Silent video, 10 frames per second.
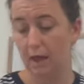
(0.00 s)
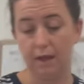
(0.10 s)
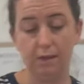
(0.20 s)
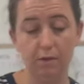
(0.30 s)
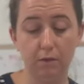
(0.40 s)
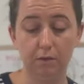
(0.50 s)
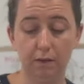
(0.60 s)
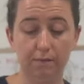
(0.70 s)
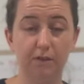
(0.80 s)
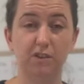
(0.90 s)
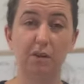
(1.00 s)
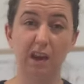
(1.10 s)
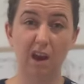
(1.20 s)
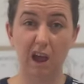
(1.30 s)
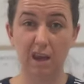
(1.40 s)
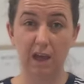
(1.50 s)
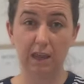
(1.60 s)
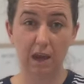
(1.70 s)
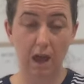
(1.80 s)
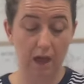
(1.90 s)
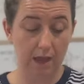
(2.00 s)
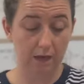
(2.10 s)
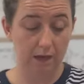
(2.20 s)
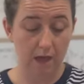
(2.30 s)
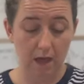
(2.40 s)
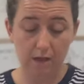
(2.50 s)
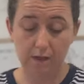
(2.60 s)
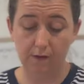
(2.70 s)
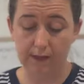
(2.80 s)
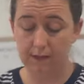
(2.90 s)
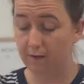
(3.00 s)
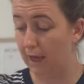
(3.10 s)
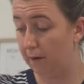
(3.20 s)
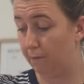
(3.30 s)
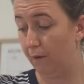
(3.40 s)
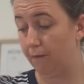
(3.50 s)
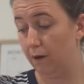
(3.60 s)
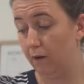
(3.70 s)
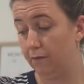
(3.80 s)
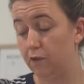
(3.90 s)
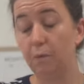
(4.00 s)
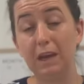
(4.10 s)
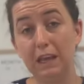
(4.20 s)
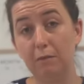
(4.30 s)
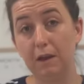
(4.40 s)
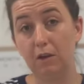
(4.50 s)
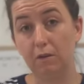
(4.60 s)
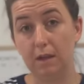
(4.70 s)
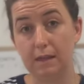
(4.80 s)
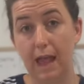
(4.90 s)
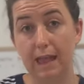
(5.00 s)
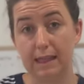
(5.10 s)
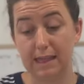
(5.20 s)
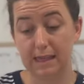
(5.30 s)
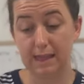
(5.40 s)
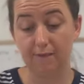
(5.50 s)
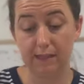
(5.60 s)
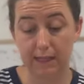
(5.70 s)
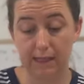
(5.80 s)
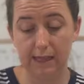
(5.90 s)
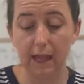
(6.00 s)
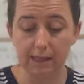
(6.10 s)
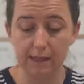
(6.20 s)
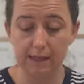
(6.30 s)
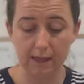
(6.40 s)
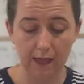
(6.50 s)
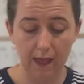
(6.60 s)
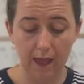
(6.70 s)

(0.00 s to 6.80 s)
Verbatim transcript: I sold them for $29.99 so I still had a profit of $23.70